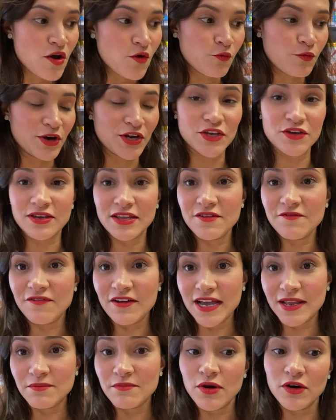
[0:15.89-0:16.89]
where you can
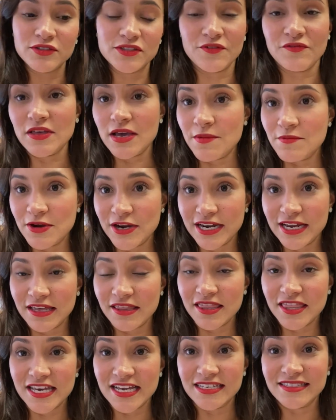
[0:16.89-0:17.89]
find most of the
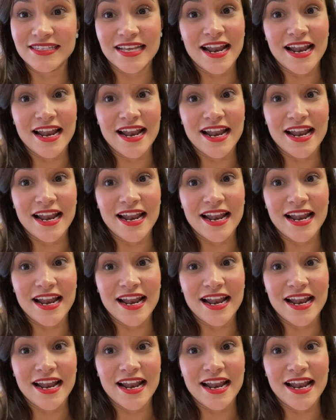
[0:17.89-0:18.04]
American things